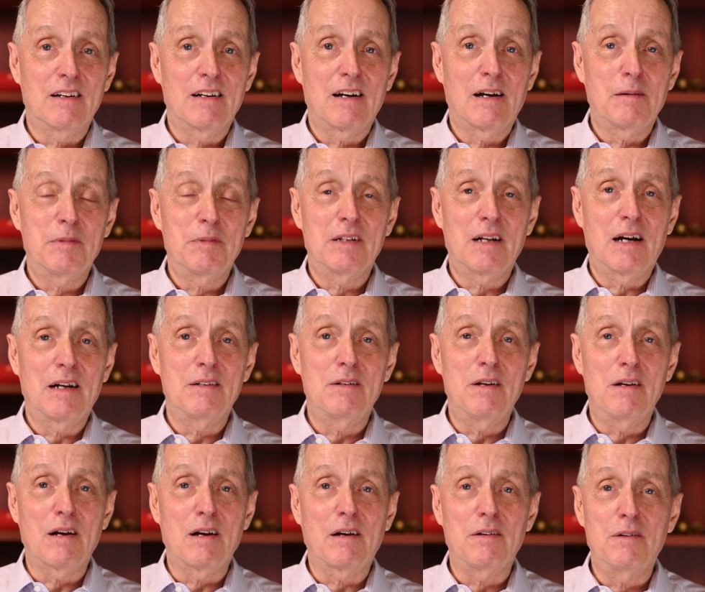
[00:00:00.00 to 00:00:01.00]
I mean,
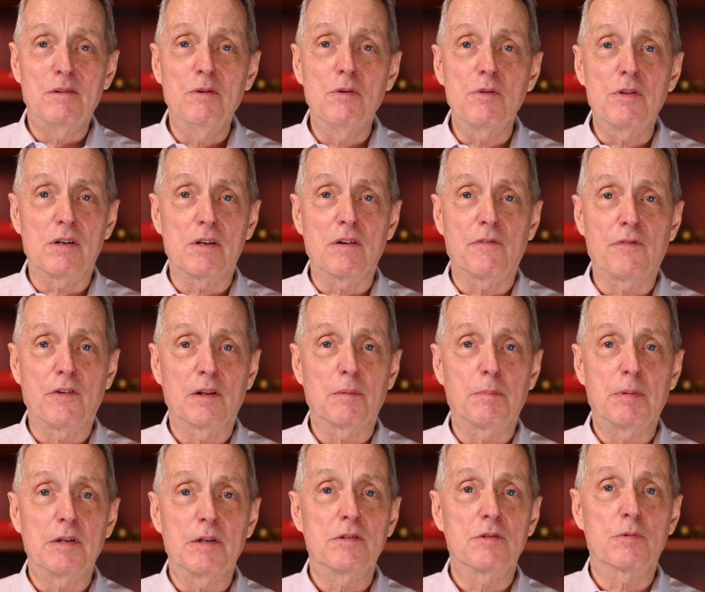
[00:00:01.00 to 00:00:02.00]
I knew that the
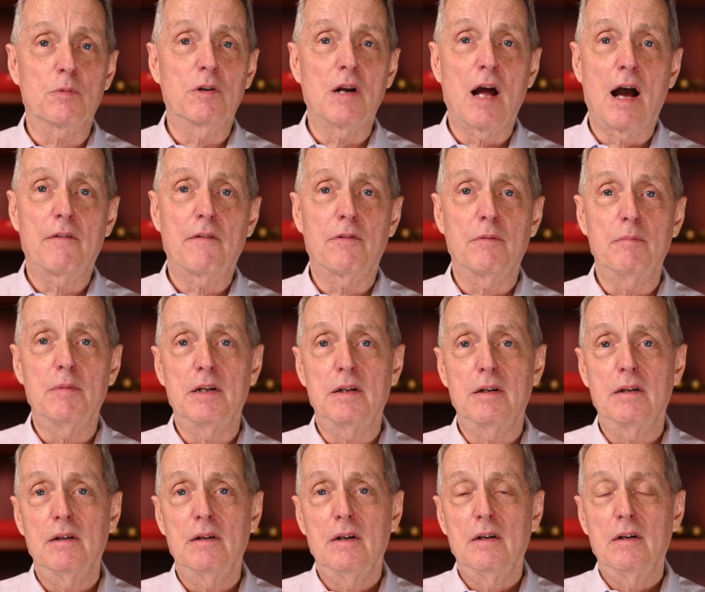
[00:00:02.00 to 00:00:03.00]
Philippines were not for
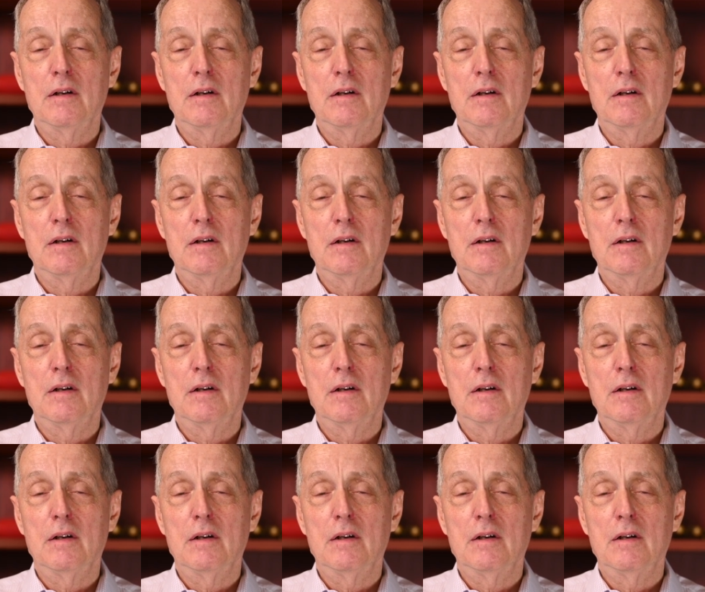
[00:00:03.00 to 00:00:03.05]
me